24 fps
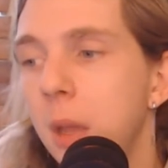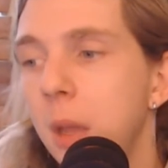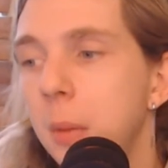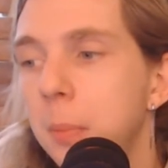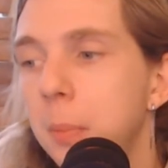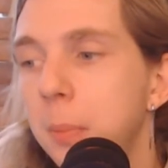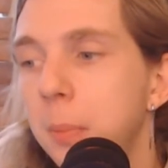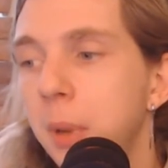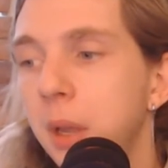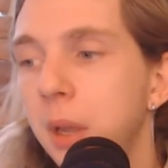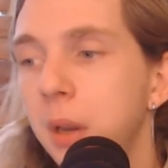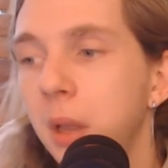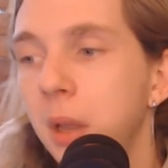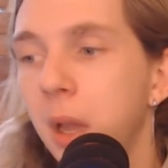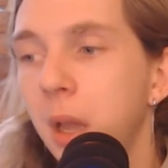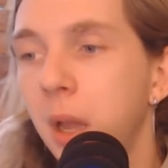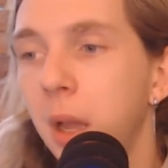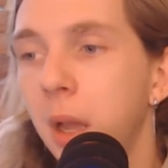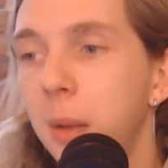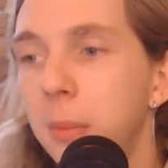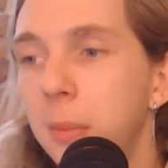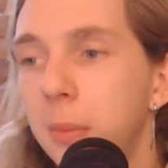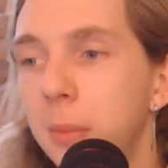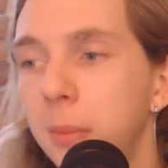But
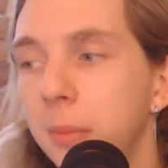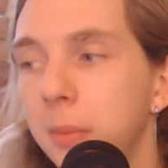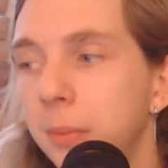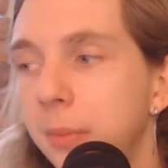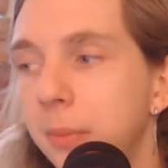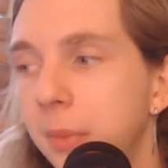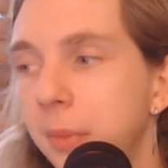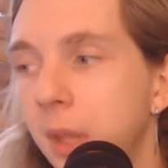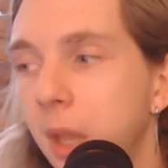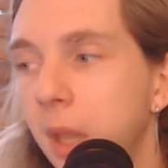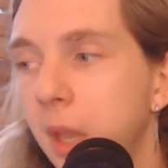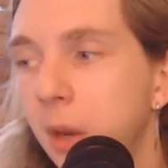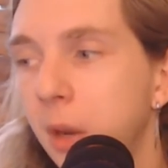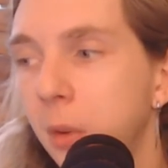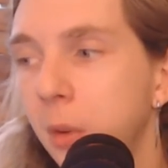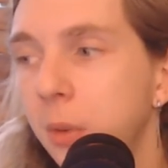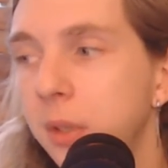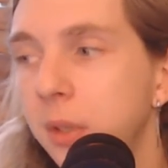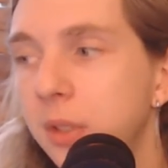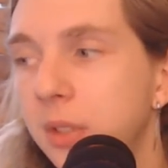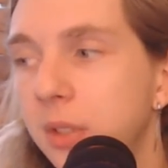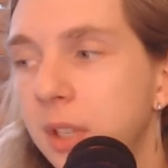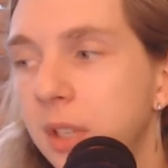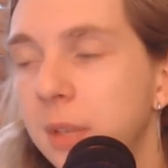it
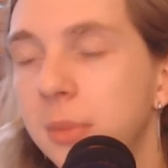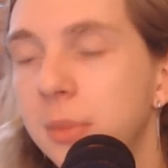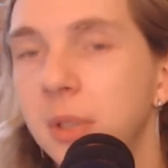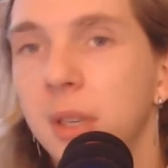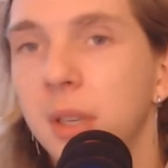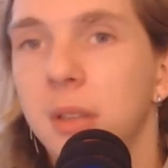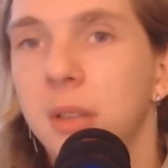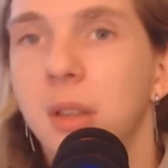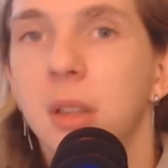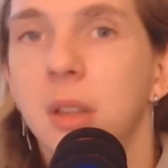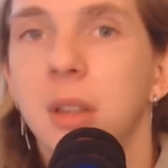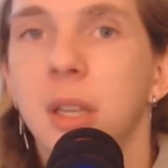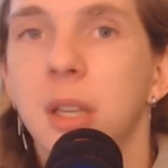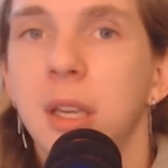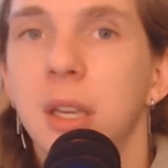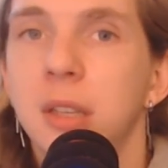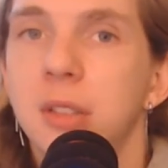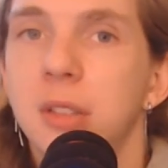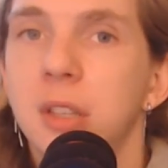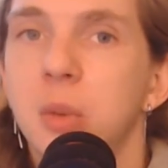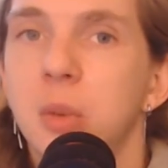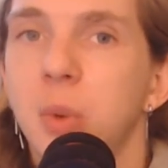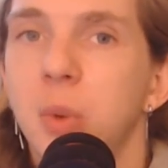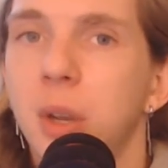always seems like the
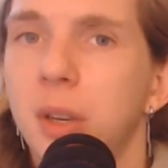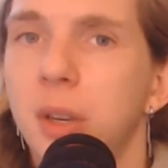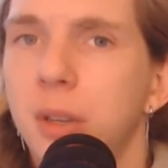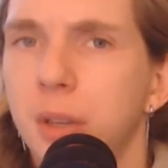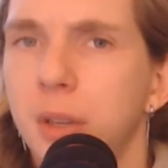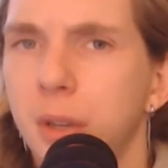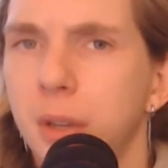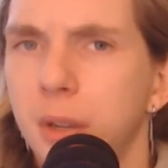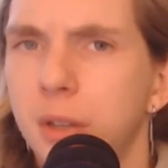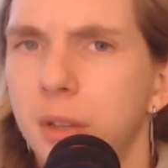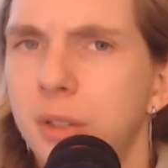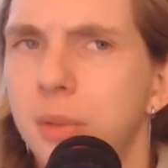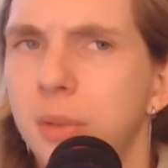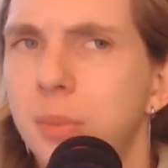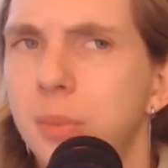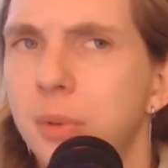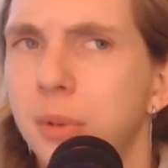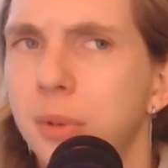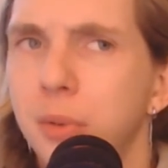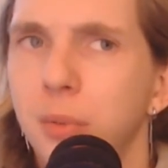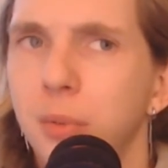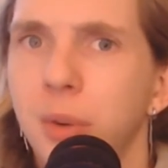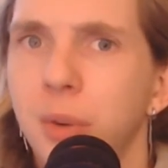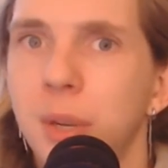lazy way to go to
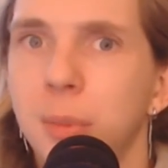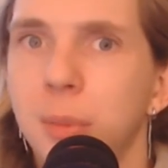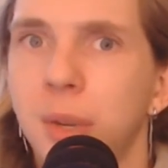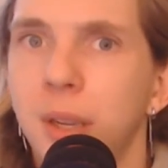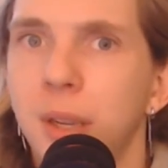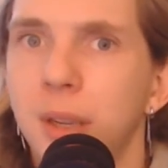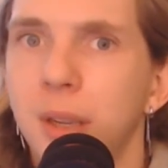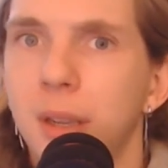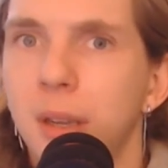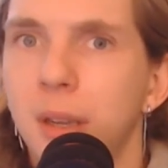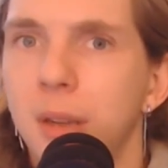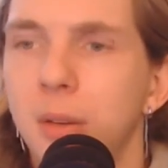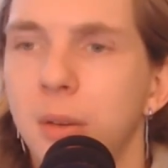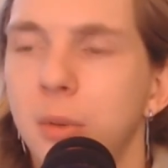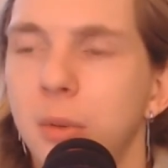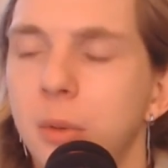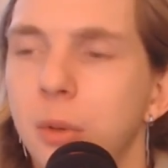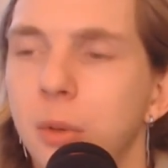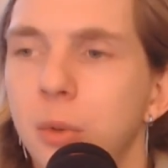put a remake out or a